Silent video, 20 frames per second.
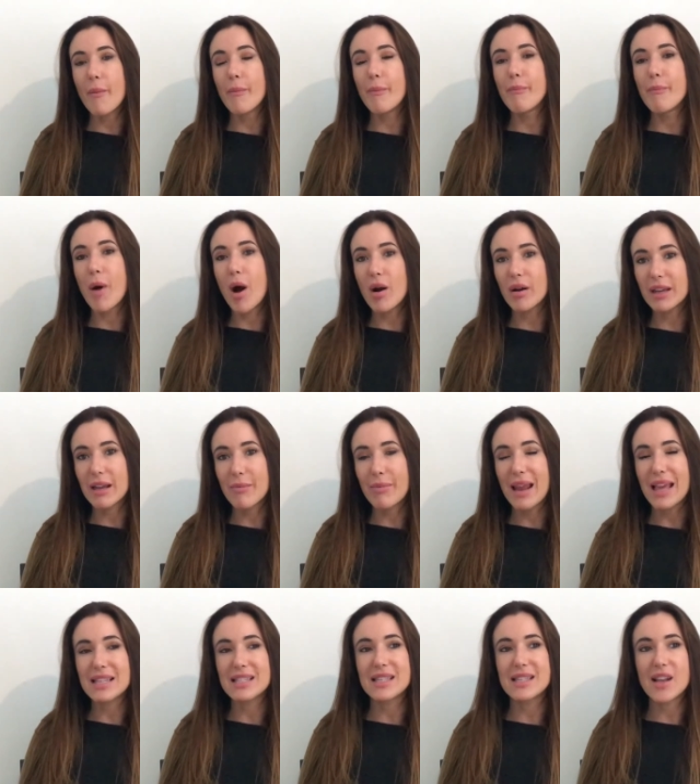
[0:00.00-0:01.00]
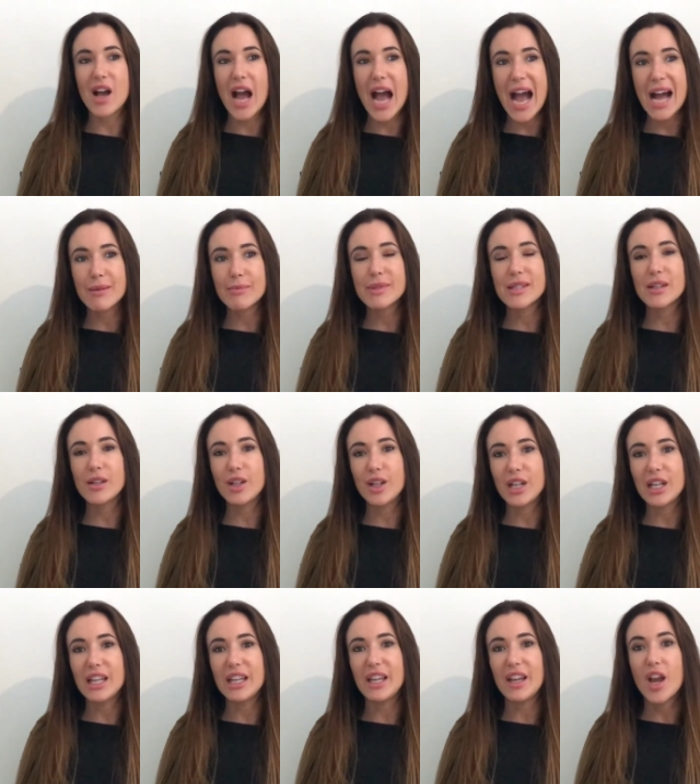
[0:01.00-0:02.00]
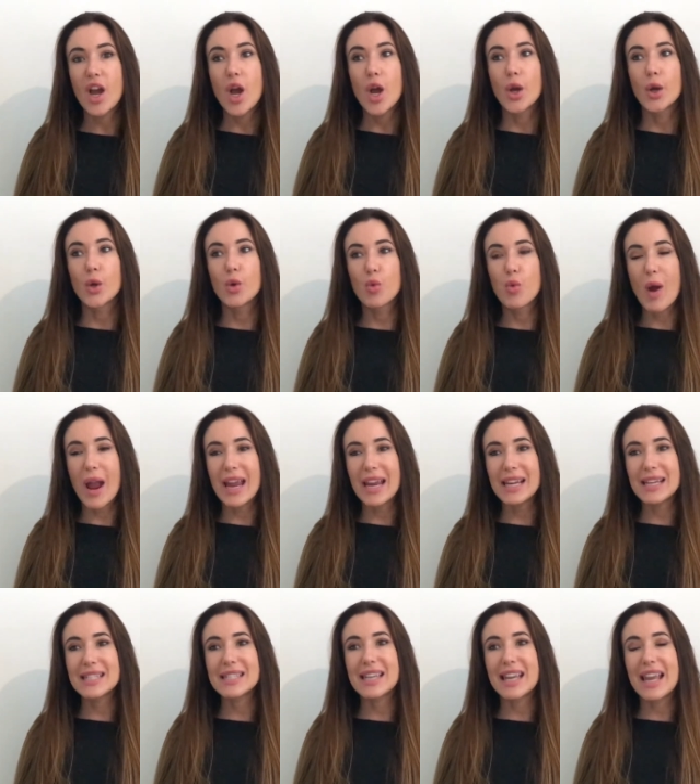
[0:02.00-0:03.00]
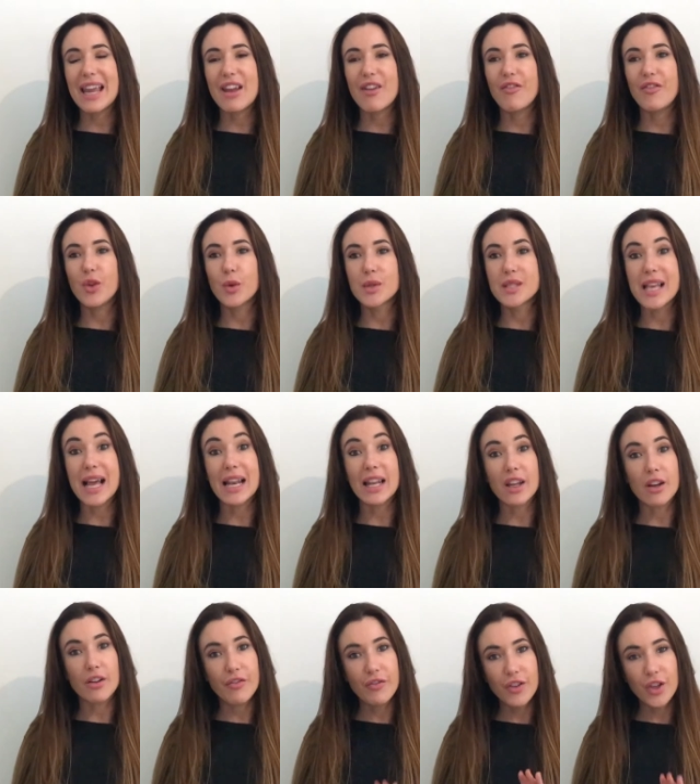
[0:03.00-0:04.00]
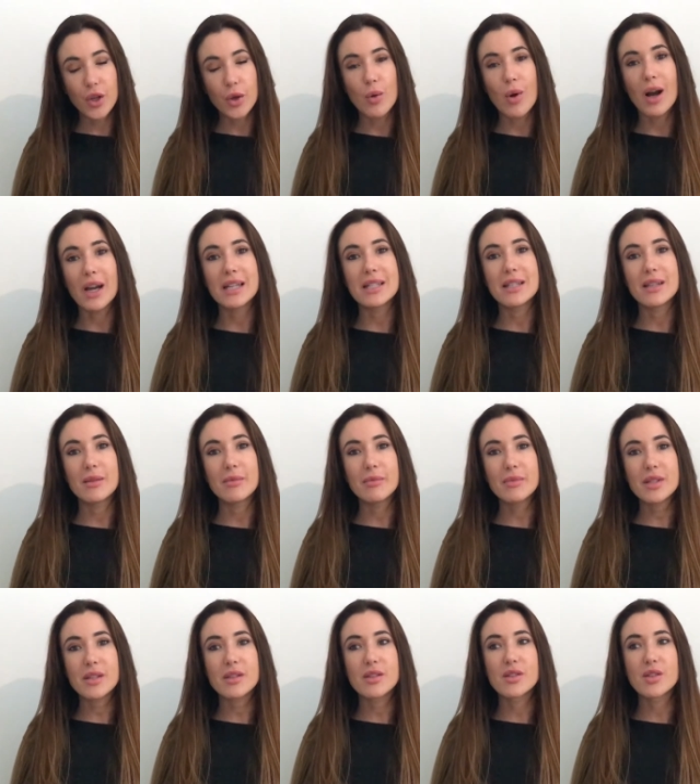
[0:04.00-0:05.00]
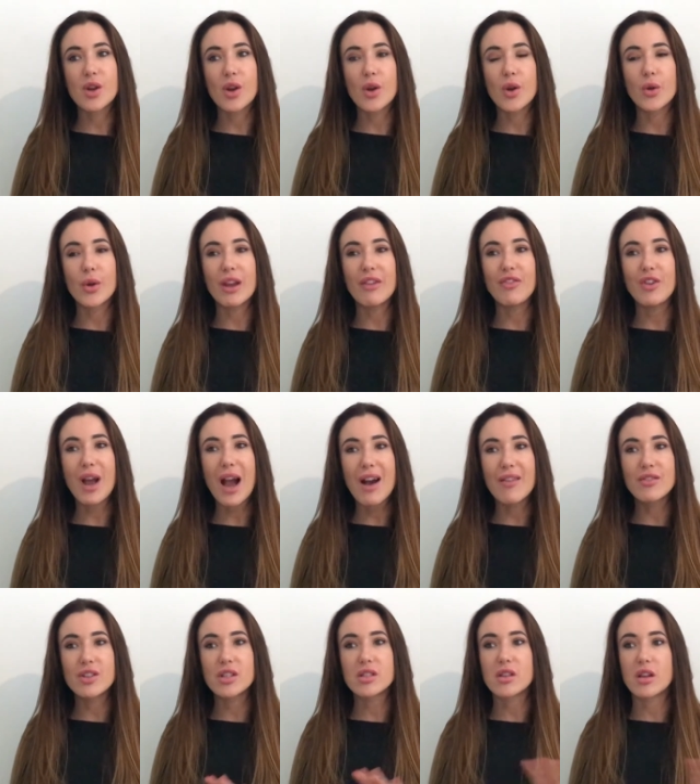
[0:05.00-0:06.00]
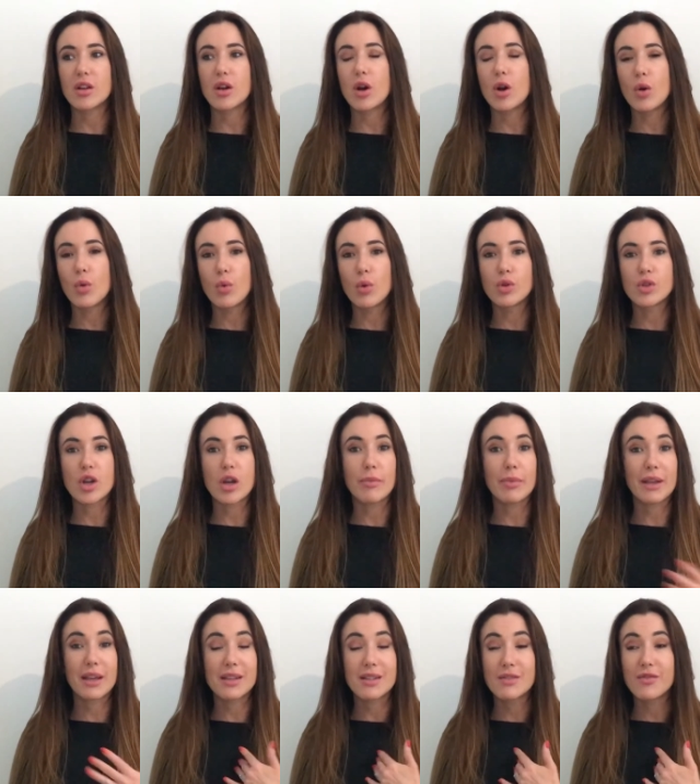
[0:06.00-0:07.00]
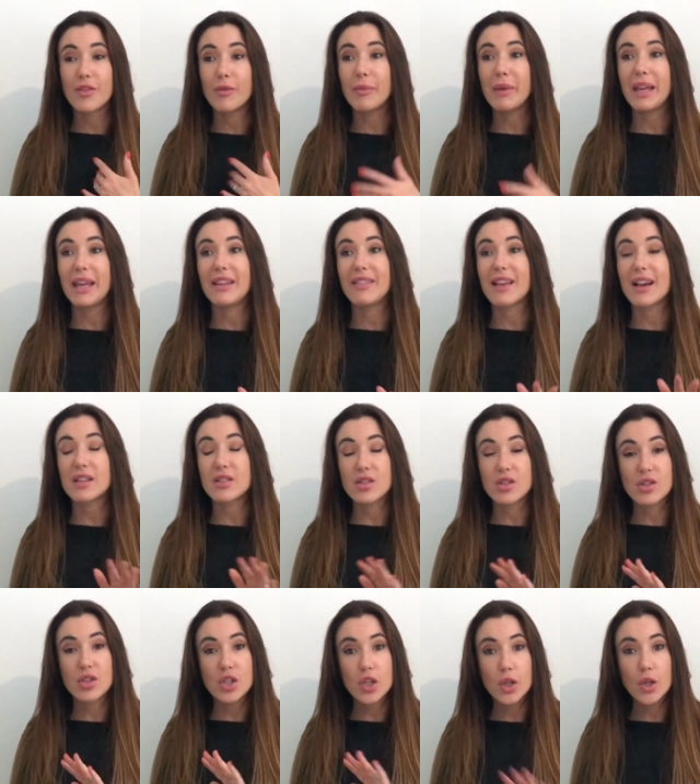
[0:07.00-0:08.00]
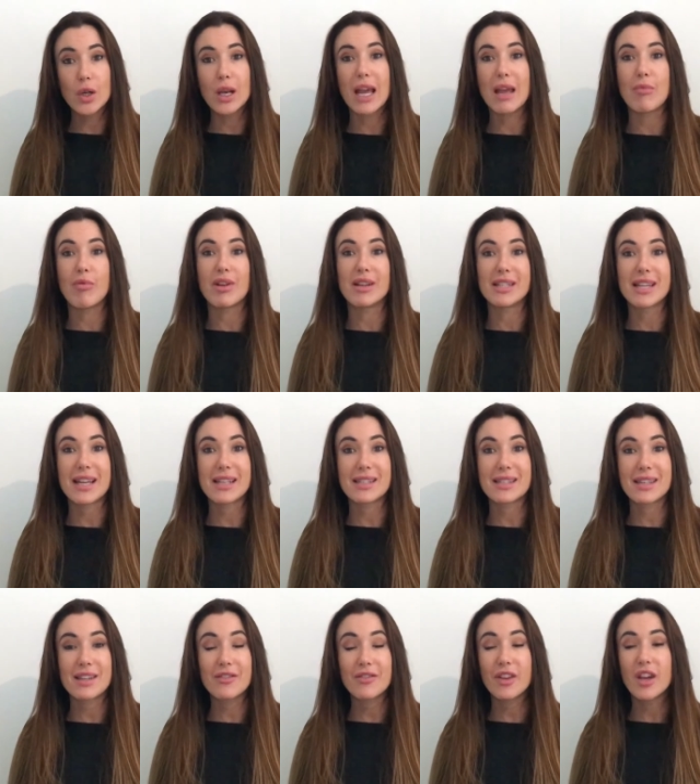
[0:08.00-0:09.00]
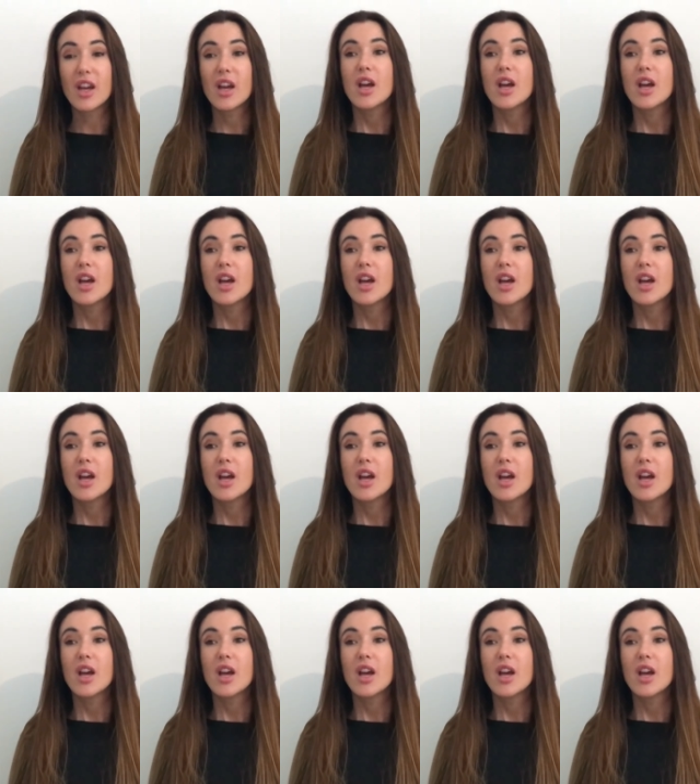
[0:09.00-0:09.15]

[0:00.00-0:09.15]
marketplaces are absolutely great if you're selling a few items. So if you haven't just done a whole wardrobe, because for me that is just too labor intensive.